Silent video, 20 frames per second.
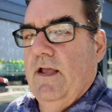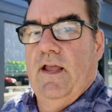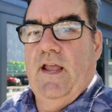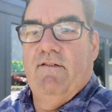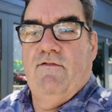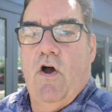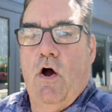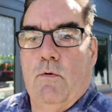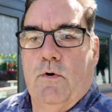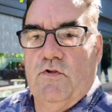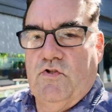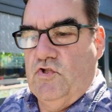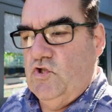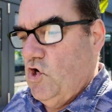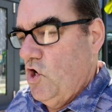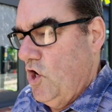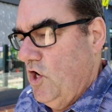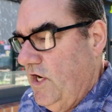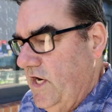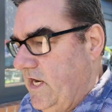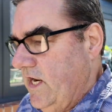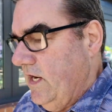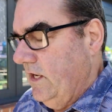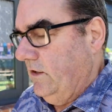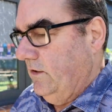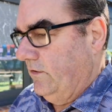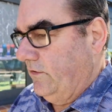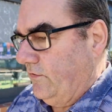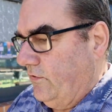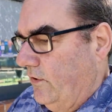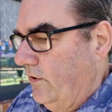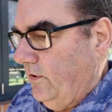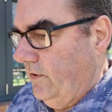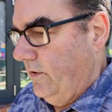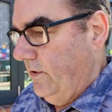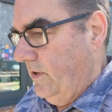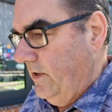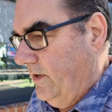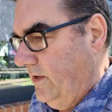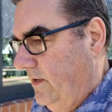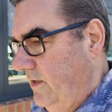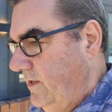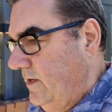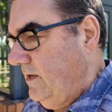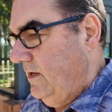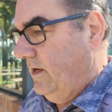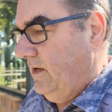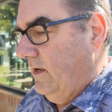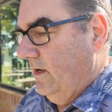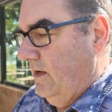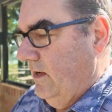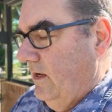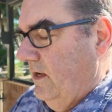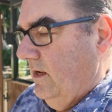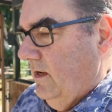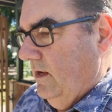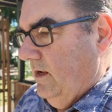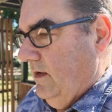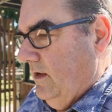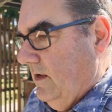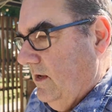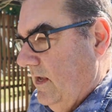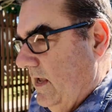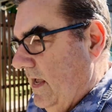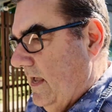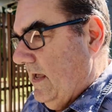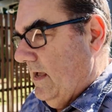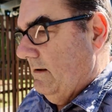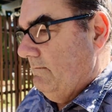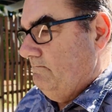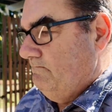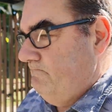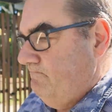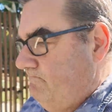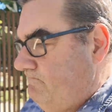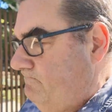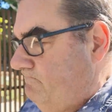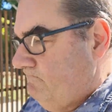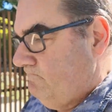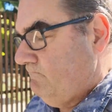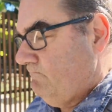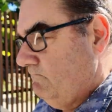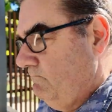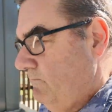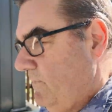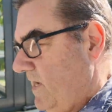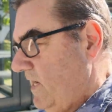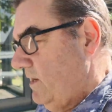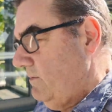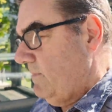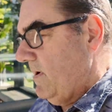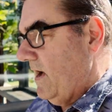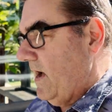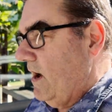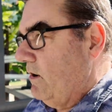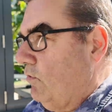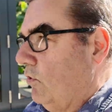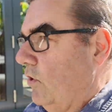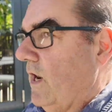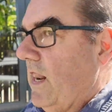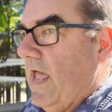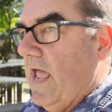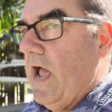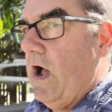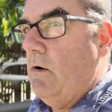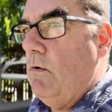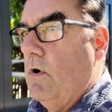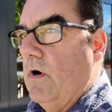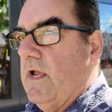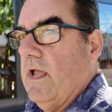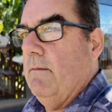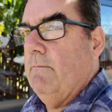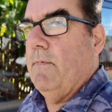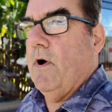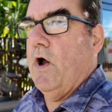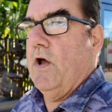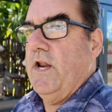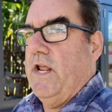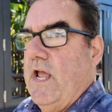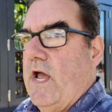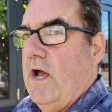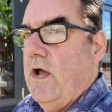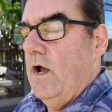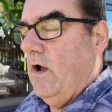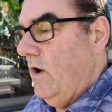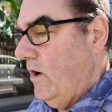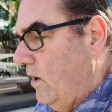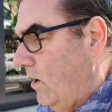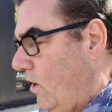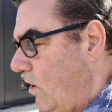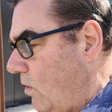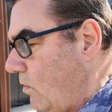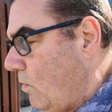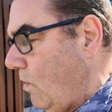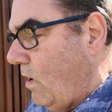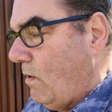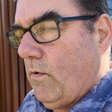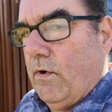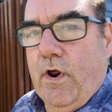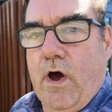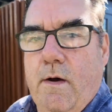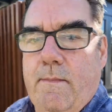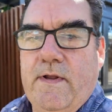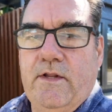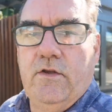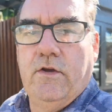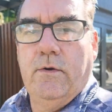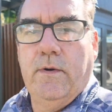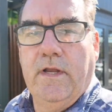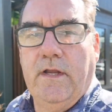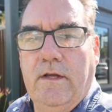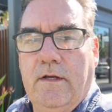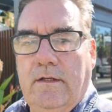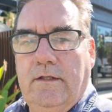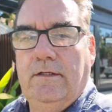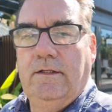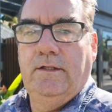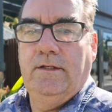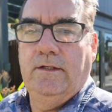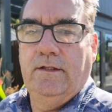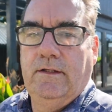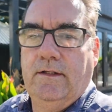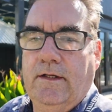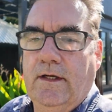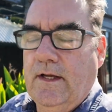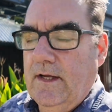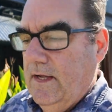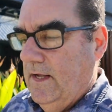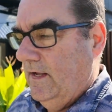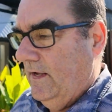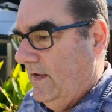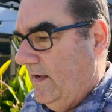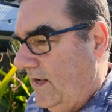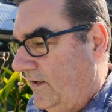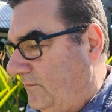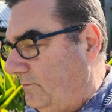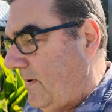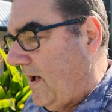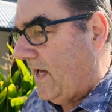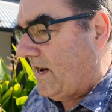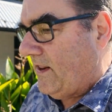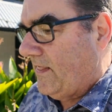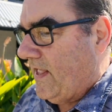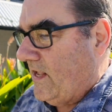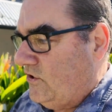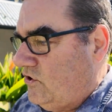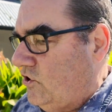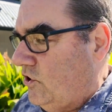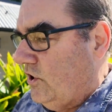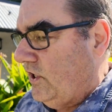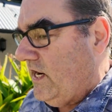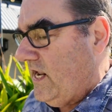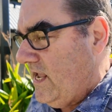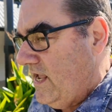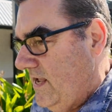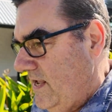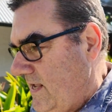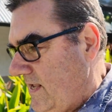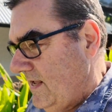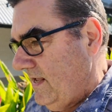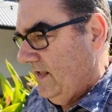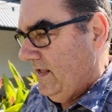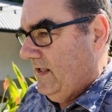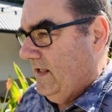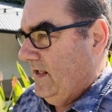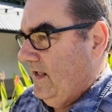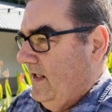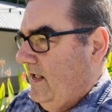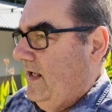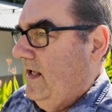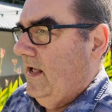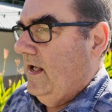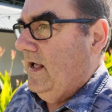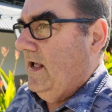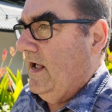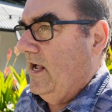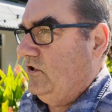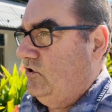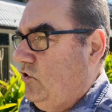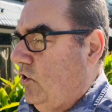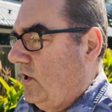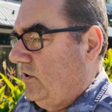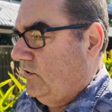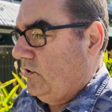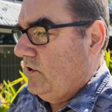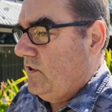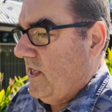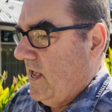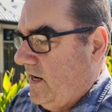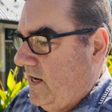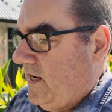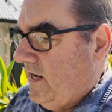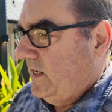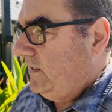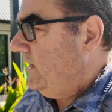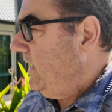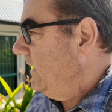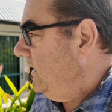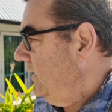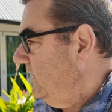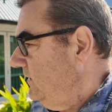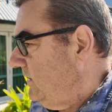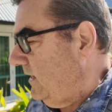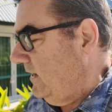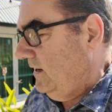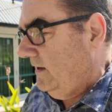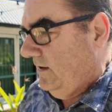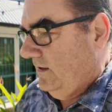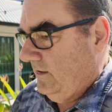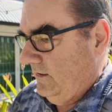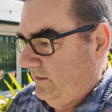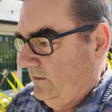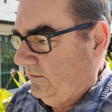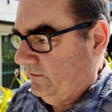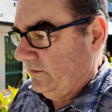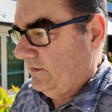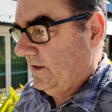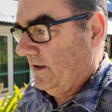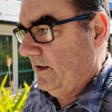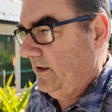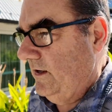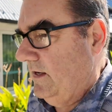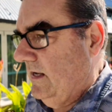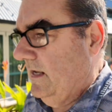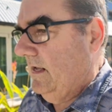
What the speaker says: if I was journeying through Myanmar or Laos or Cambodia, what would I be doing as part of that journey? And try and do that here down under. So